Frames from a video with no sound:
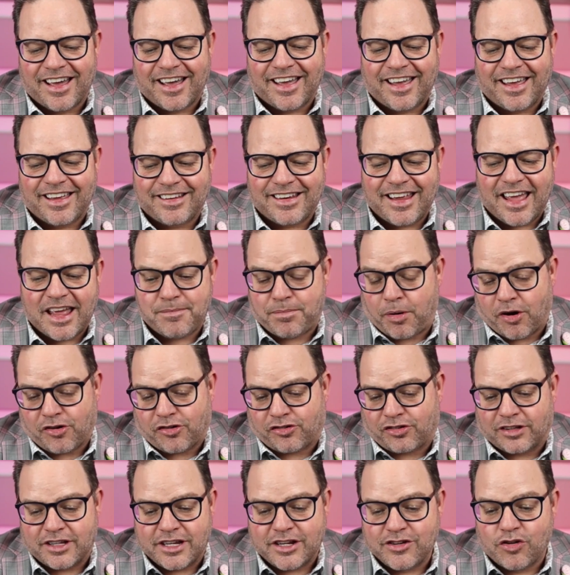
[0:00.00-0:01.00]
And
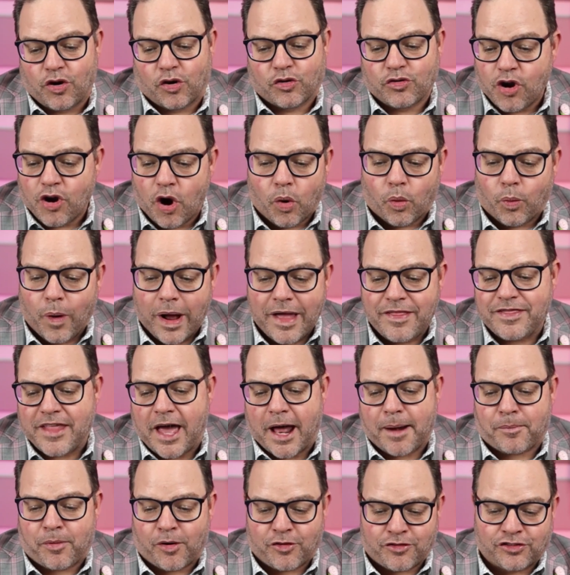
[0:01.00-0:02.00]
partially you don't know when
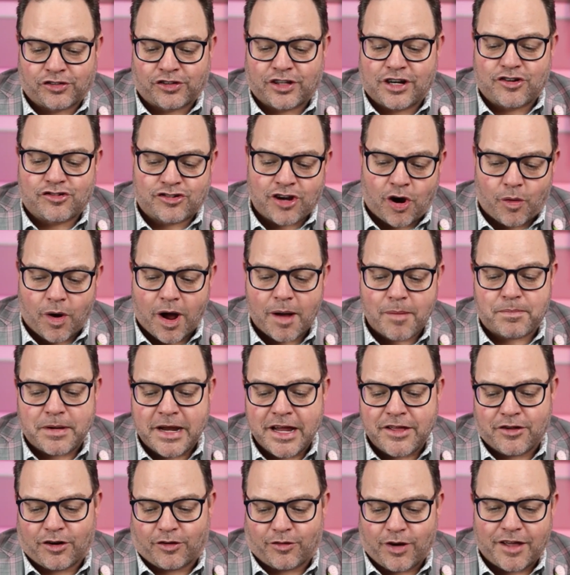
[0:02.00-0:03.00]
that person's going to show up
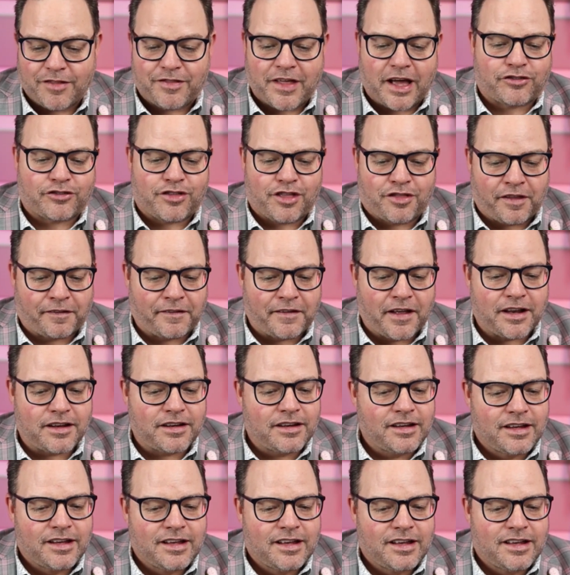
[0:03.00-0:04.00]
either, right? That's the thing that
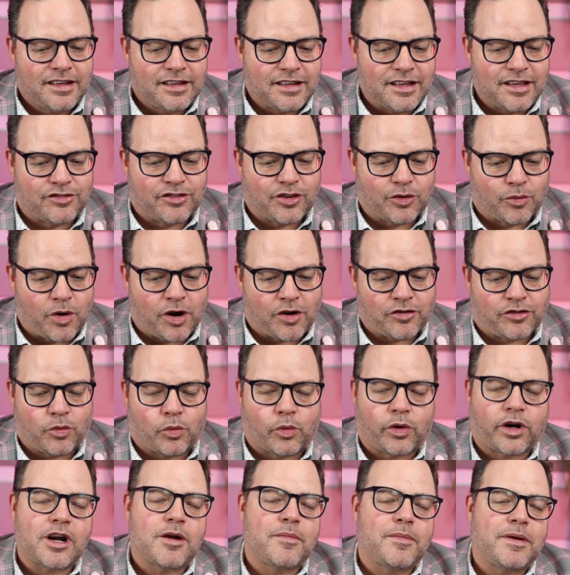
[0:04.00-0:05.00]
is the worst. We're
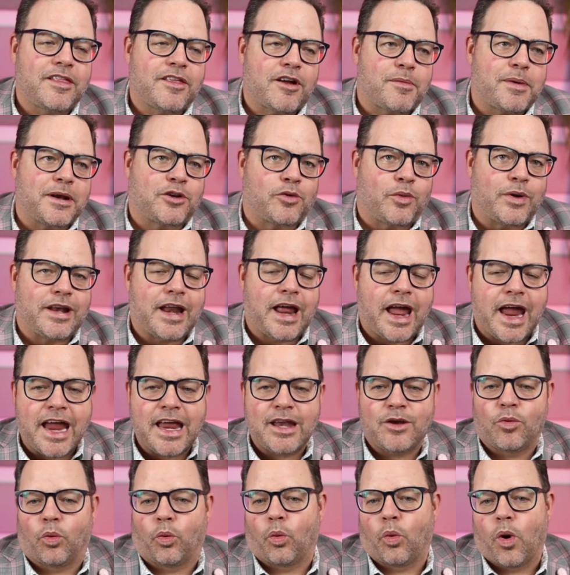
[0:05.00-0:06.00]
going to be there between 8
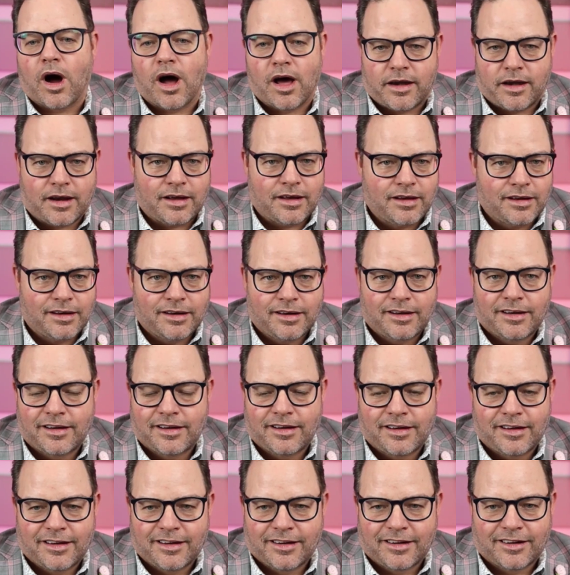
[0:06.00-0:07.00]
and 1.
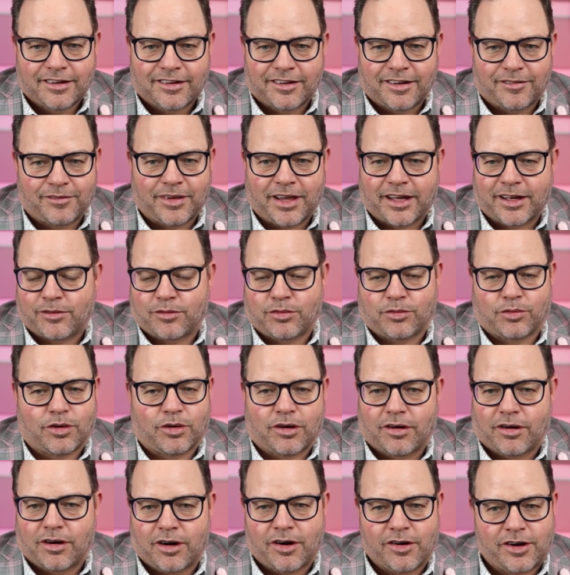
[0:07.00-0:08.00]
I'm like,
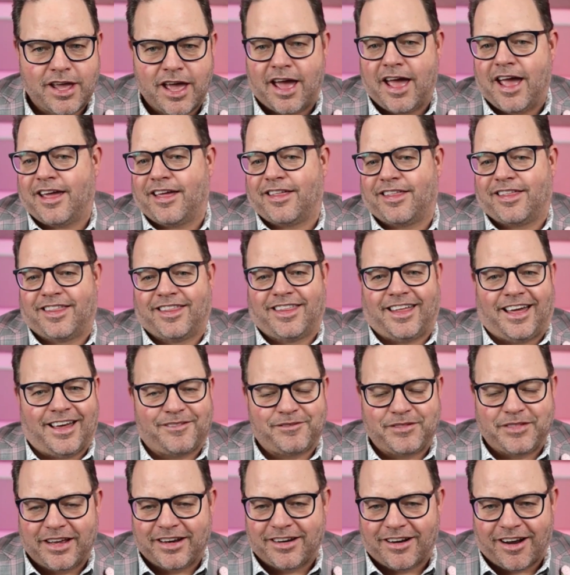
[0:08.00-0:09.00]
well, okay. I
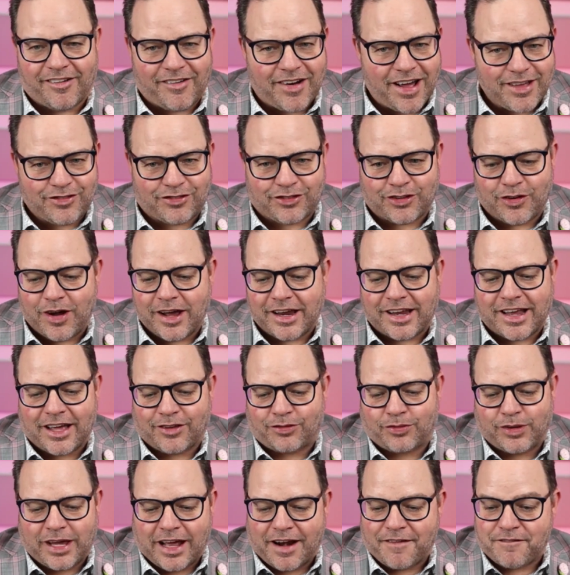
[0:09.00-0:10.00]
mean, all right. So I guess
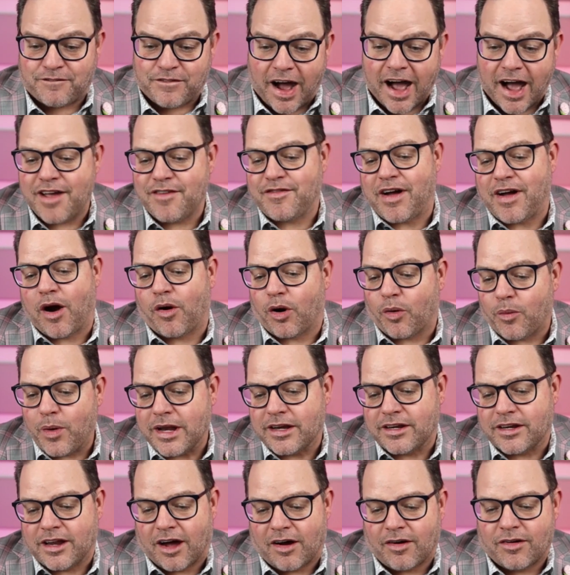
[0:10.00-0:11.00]
we got a 5-hour
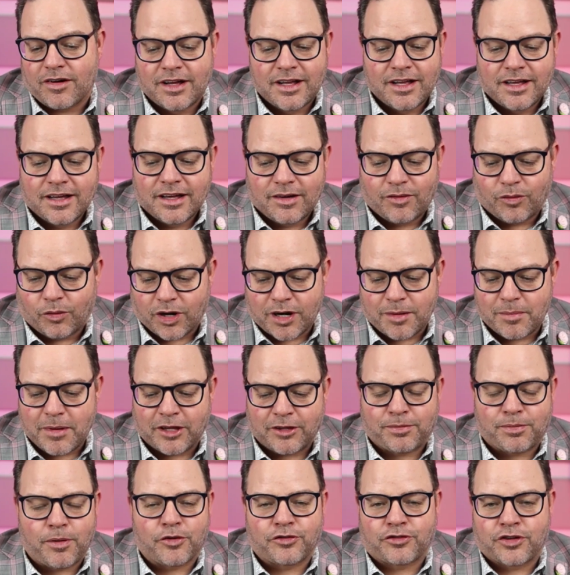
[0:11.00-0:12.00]
window. What am I
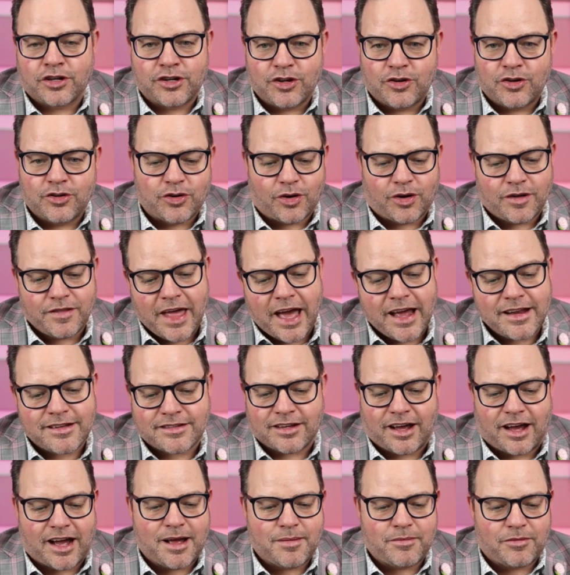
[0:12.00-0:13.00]
supposed to do during that
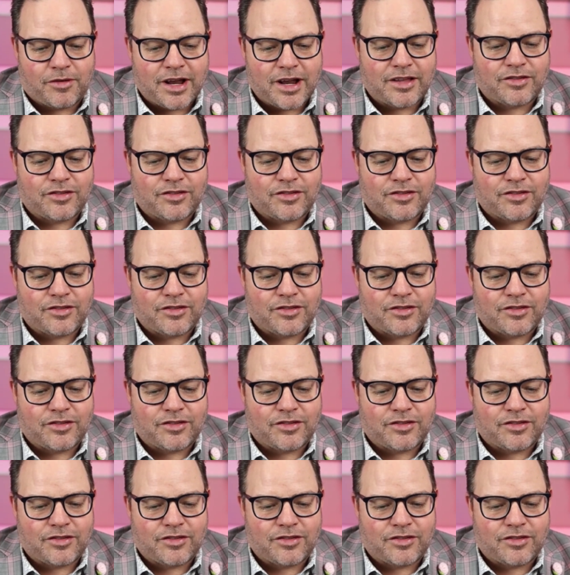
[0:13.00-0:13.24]
time? Right.